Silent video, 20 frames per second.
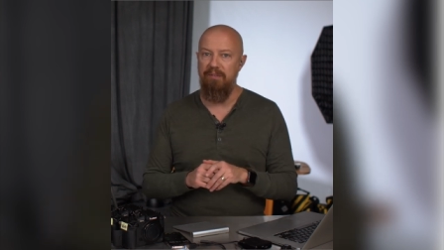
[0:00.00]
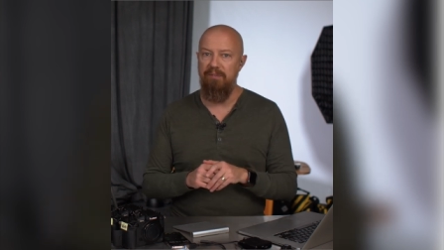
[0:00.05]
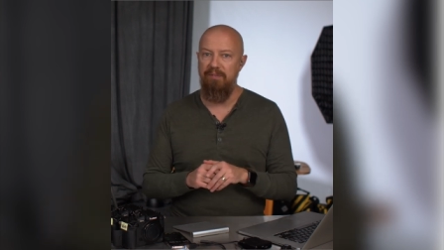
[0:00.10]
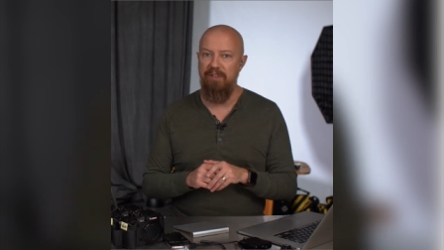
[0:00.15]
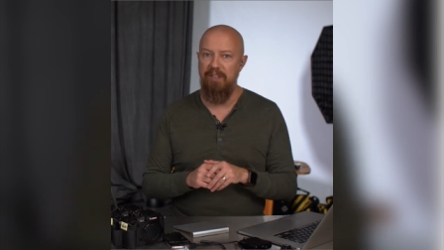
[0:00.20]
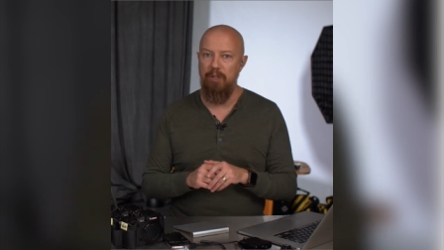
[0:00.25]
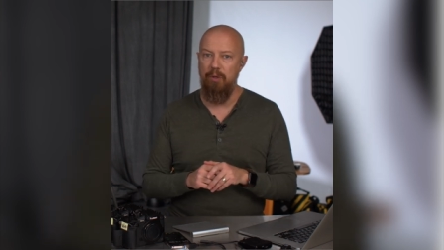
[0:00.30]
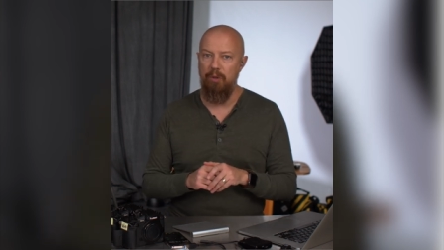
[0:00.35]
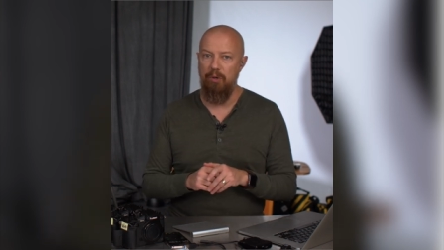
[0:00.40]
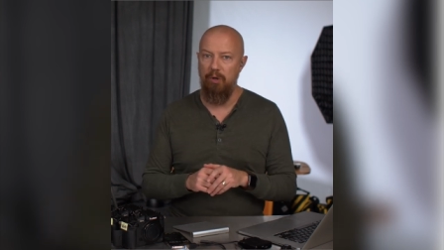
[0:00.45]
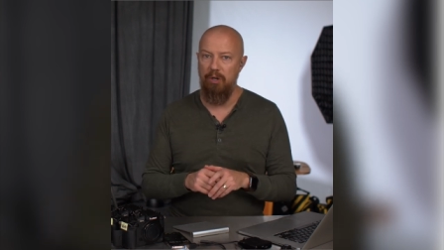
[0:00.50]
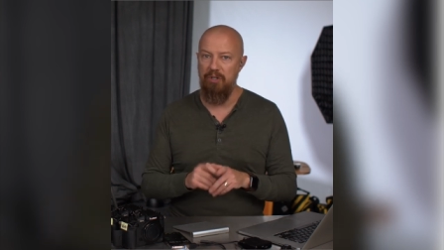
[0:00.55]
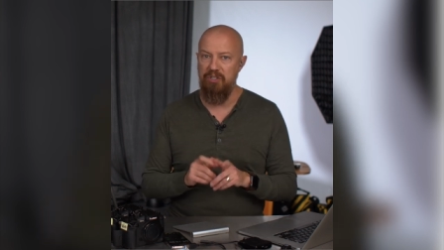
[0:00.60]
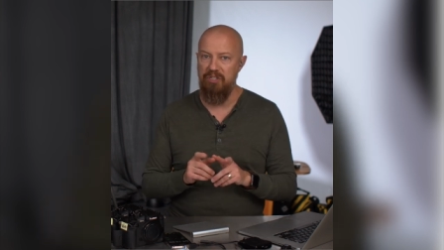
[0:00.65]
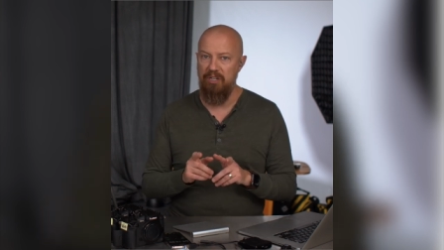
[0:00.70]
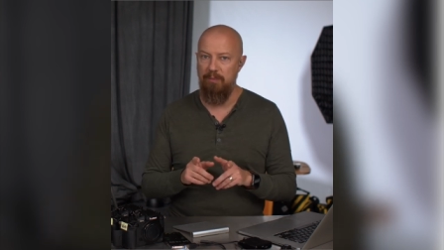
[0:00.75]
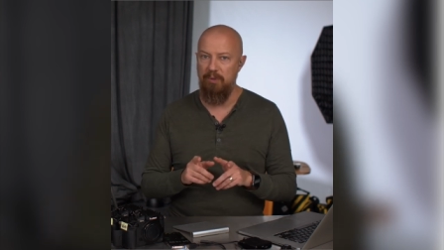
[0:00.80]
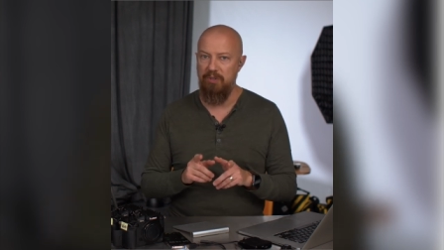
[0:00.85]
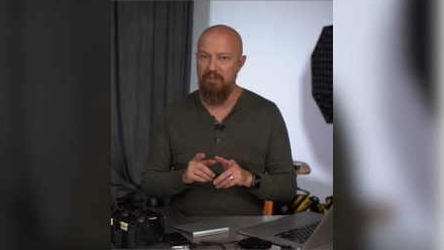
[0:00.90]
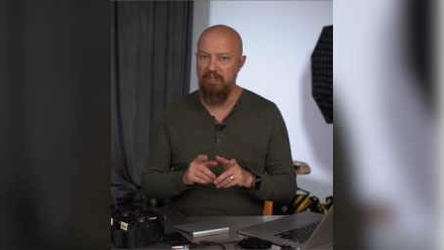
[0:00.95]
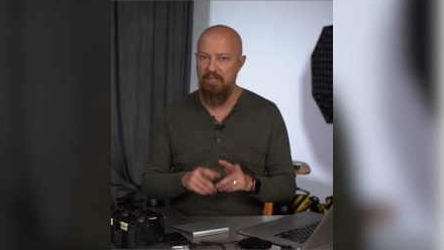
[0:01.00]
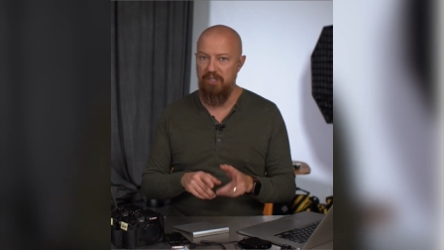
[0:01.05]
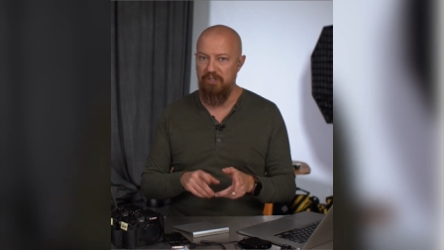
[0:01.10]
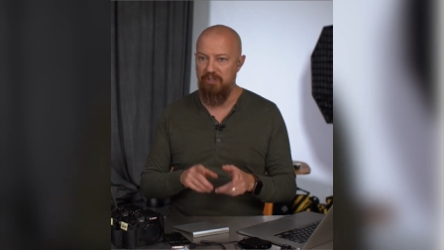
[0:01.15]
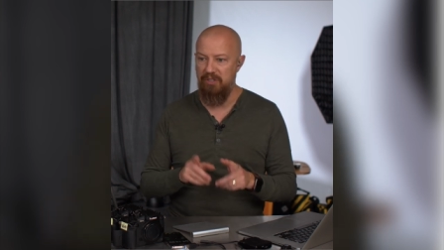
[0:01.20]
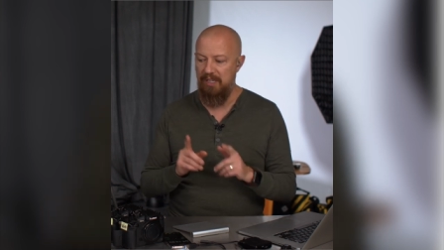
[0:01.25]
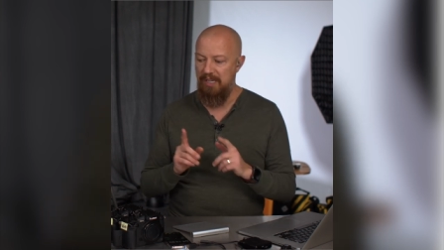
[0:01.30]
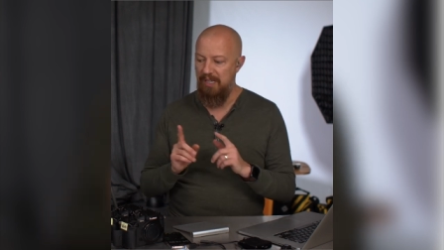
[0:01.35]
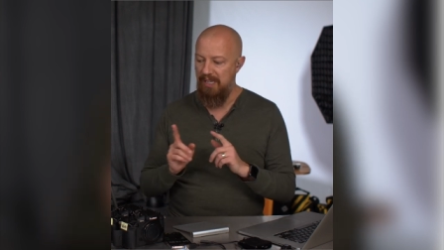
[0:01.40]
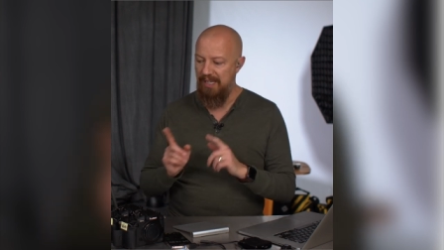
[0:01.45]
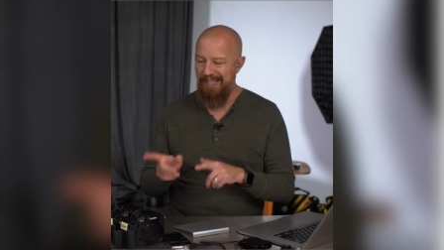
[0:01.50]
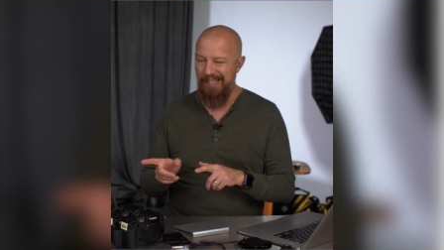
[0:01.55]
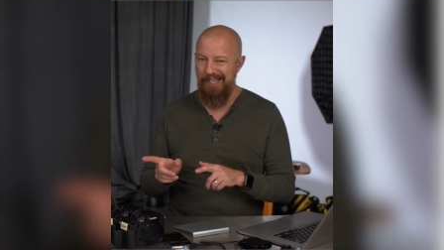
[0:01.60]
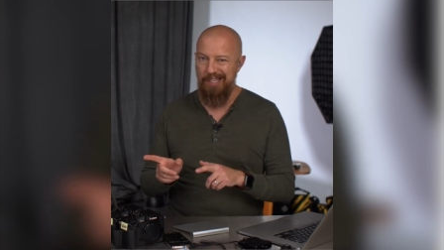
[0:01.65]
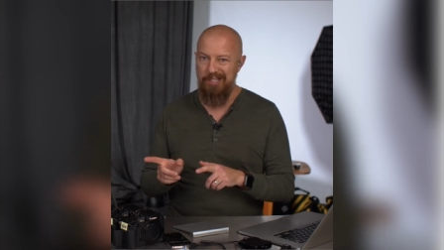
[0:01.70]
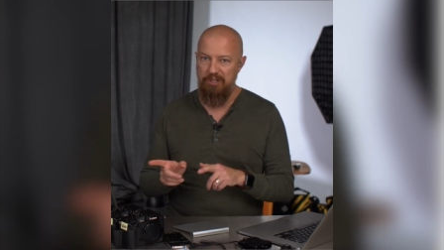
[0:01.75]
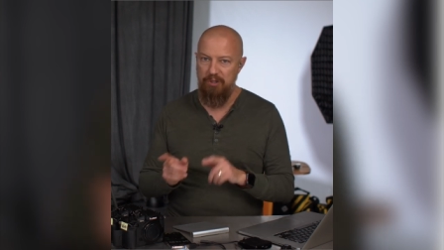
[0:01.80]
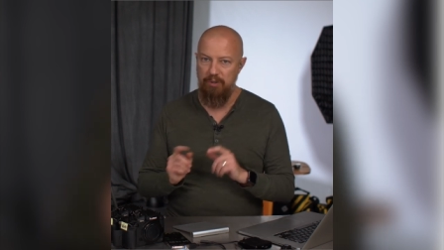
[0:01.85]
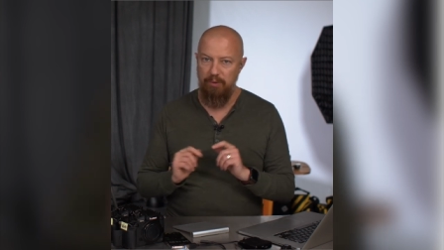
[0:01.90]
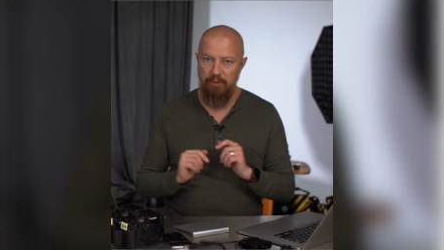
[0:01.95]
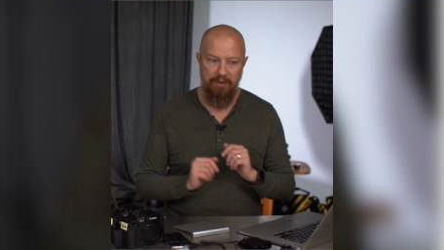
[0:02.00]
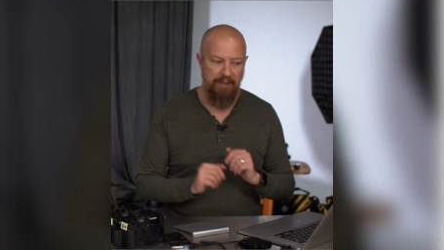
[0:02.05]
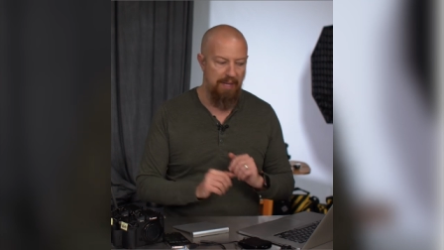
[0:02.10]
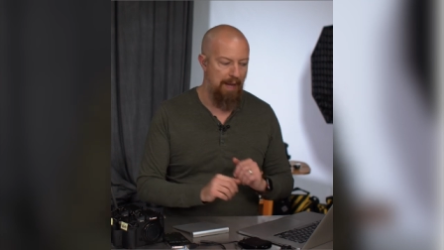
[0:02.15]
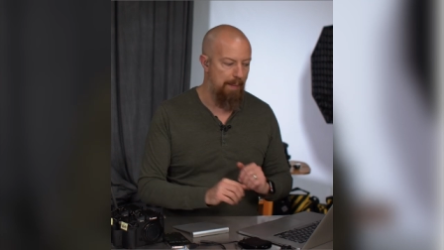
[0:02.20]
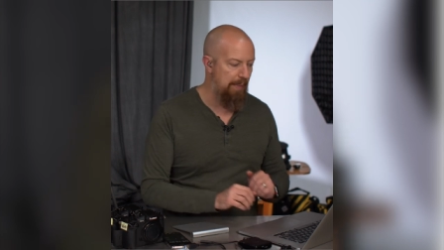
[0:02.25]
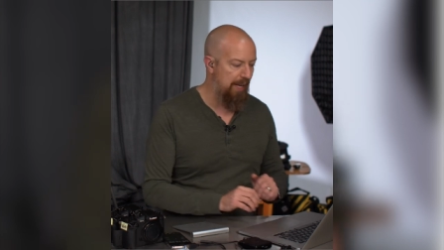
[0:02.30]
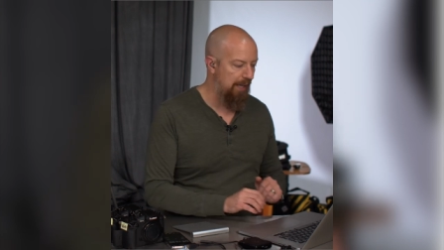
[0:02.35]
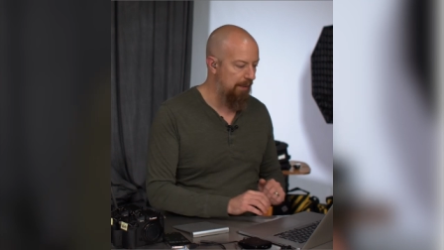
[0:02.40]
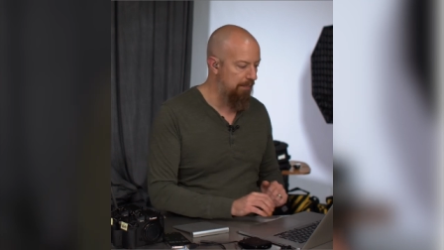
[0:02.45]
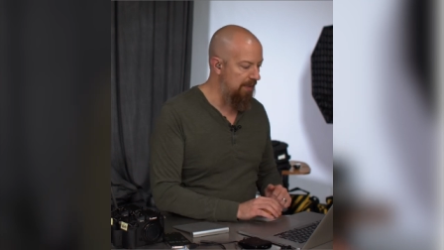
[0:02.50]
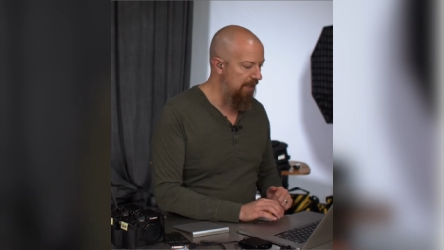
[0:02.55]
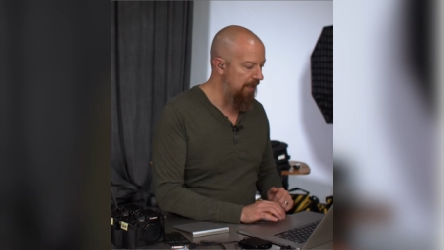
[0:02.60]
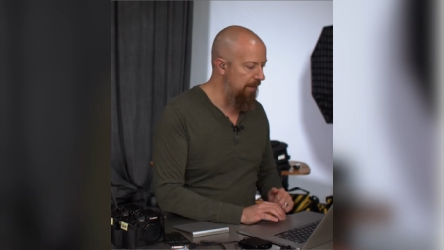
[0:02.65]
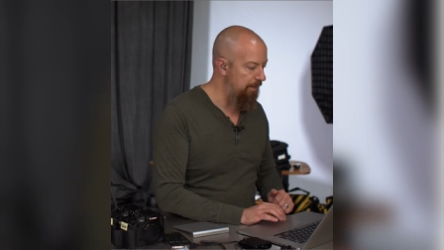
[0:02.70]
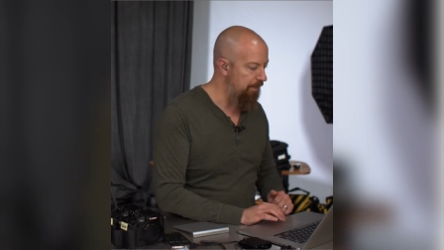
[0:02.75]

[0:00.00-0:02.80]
video card simultaneously into that Mac Mini.